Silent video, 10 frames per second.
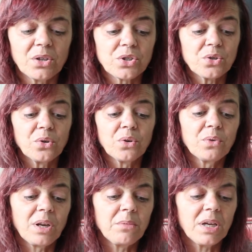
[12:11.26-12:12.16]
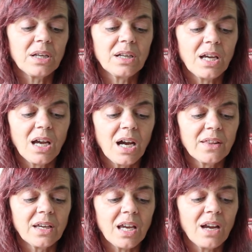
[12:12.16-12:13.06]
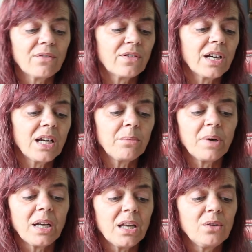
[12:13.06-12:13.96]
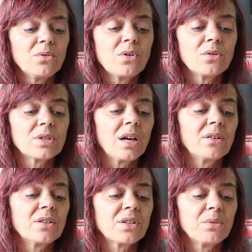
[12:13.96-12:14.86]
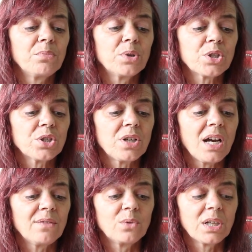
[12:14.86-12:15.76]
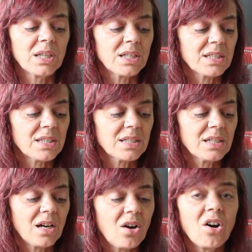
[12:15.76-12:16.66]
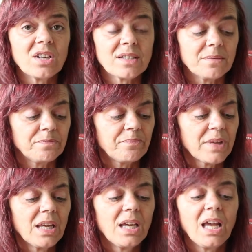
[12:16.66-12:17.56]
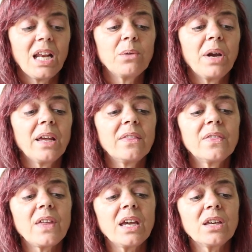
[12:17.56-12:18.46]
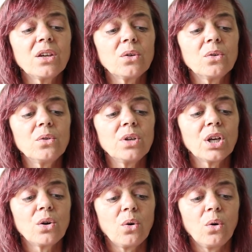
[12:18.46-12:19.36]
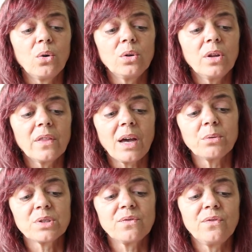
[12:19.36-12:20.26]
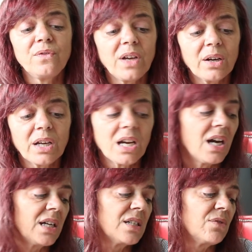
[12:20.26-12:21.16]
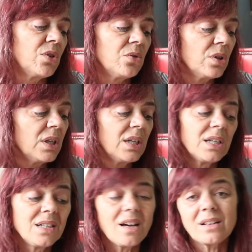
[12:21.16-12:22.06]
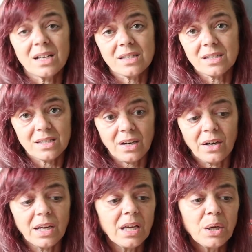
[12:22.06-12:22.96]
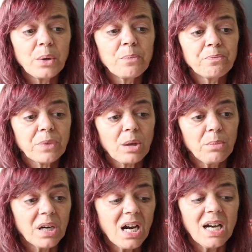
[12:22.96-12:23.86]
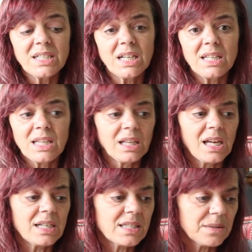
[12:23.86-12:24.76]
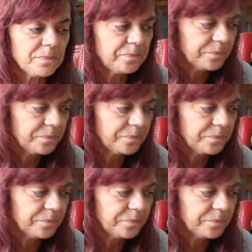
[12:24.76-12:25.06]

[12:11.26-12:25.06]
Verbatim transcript: and I'll show you what I mean. I think everybody who goes out into the bush should have one of these. Awesome. Anyway, thank you, Nicole. That was very kind of you. Not necessary, but kind nonetheless.